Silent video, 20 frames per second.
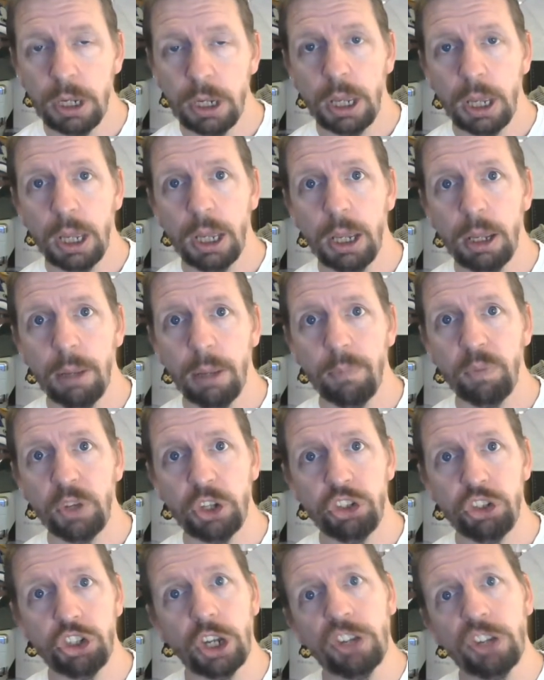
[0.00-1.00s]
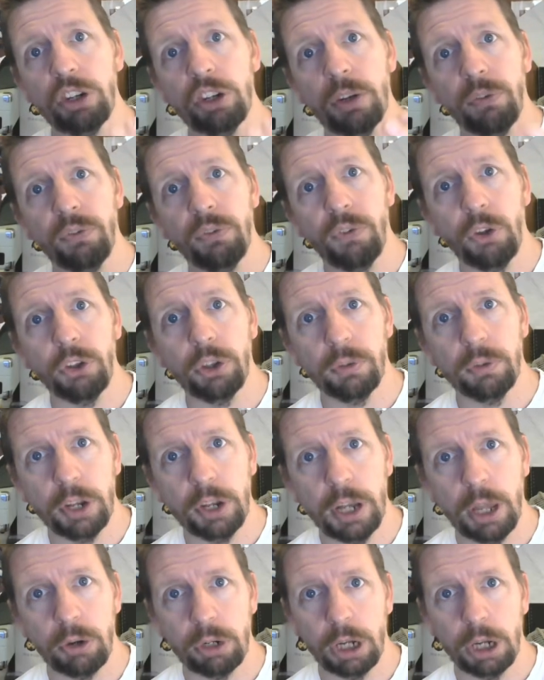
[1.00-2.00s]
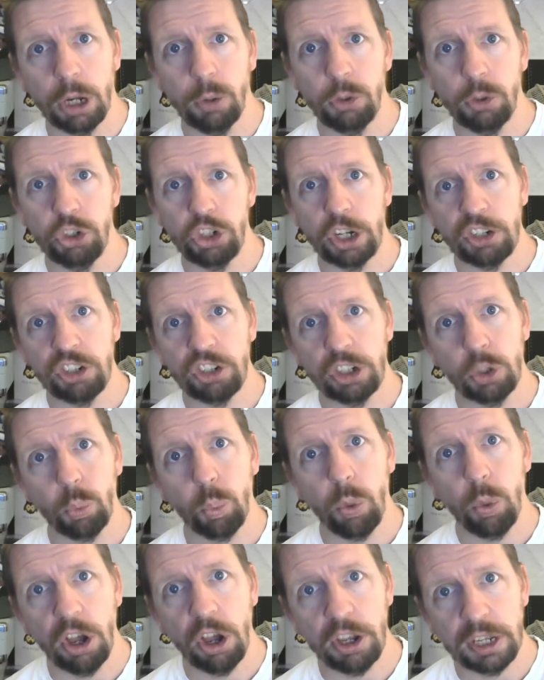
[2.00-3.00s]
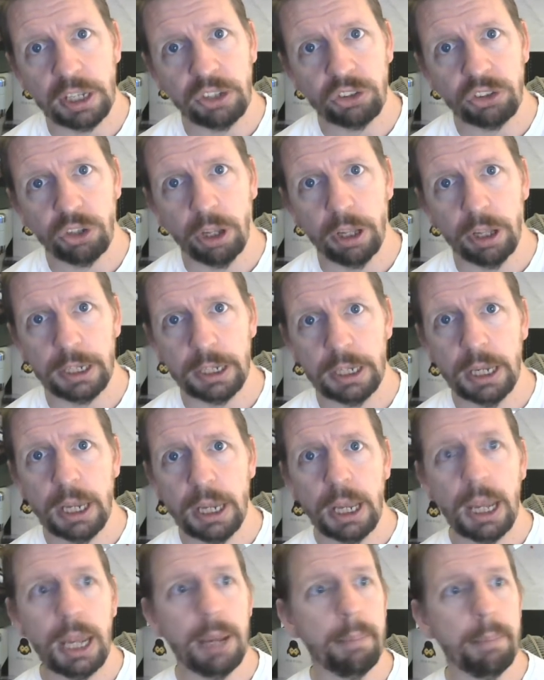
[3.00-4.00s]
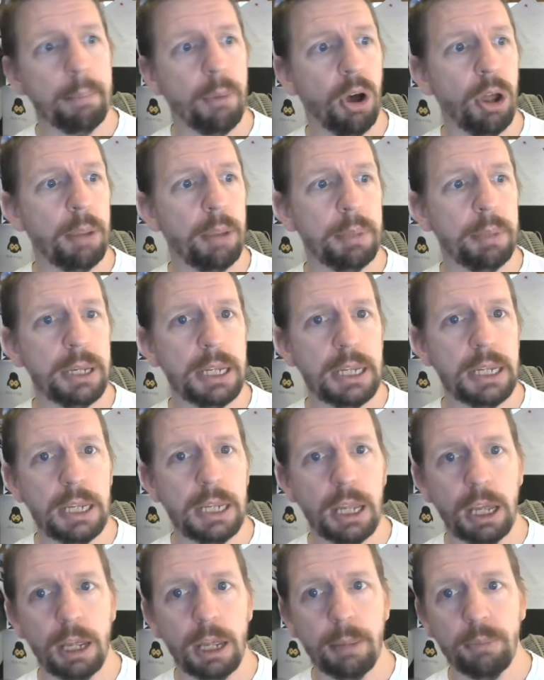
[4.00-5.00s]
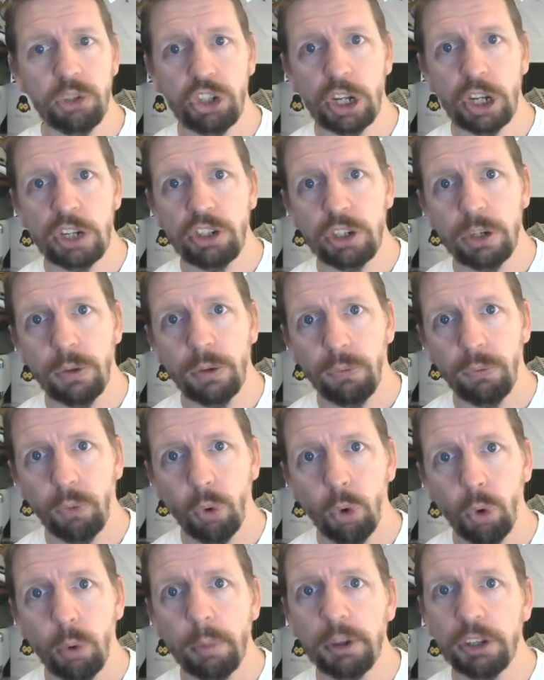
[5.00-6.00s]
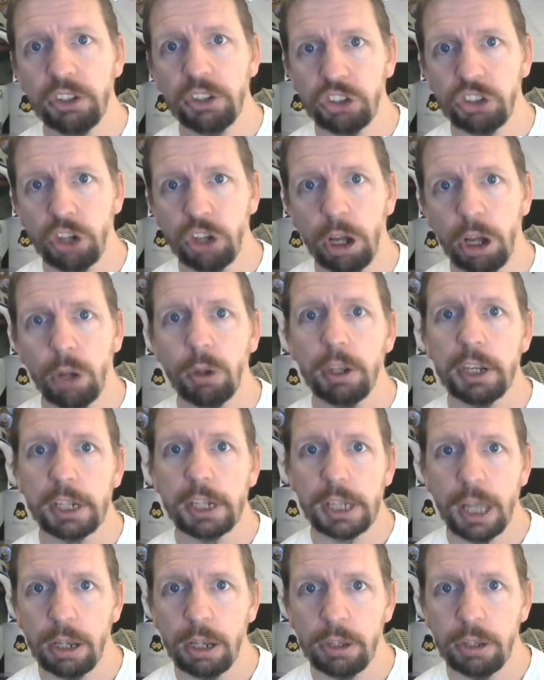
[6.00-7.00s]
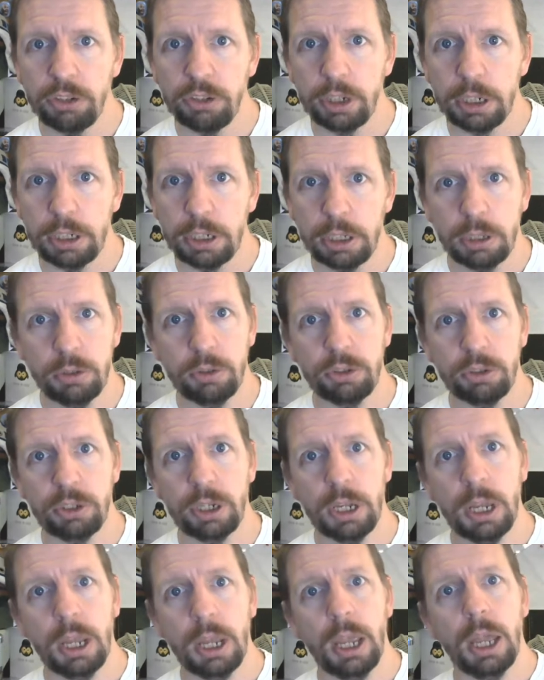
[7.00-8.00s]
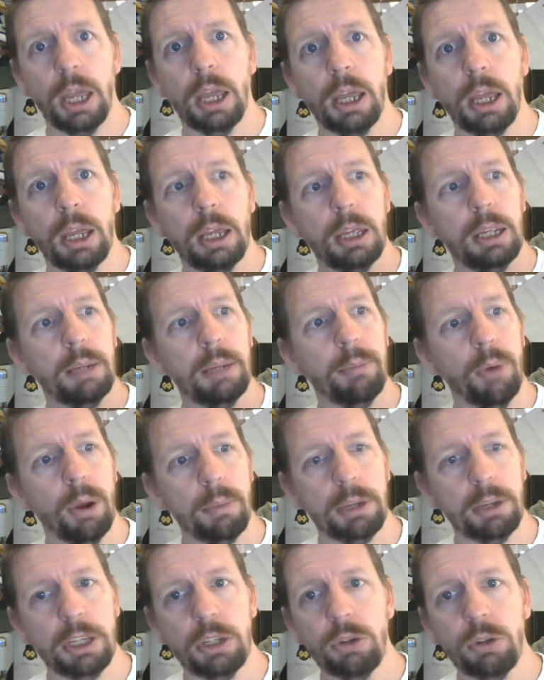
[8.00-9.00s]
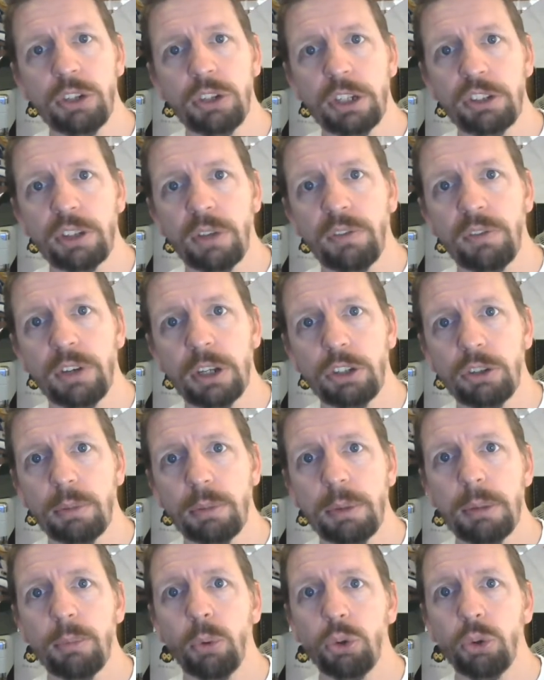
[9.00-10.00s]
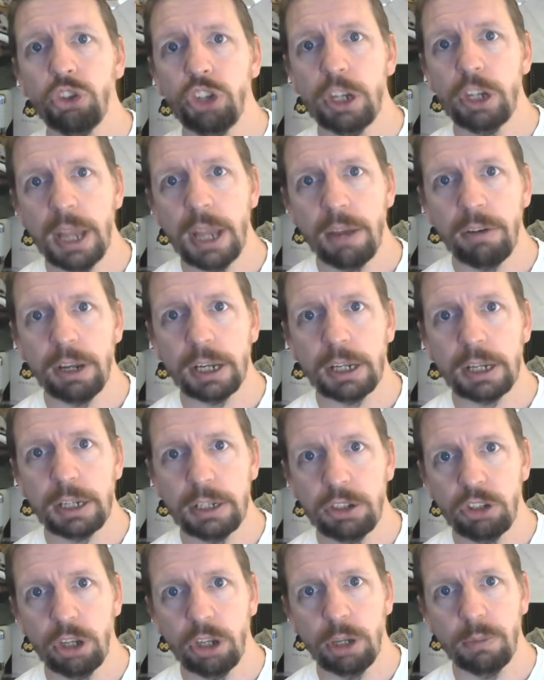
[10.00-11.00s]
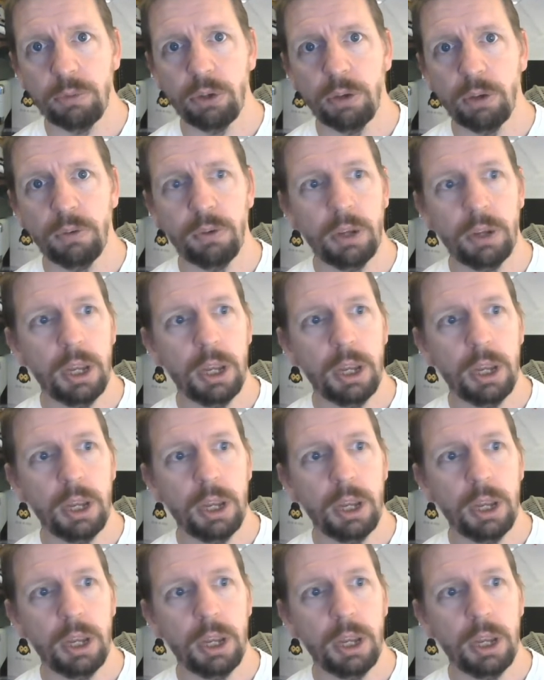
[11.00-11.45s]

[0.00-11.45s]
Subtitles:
and changing the font of the logo and changing the wording slightly. It might be changing the form and the style and the colours that are used. It might be using something that's a bit more generic in terms of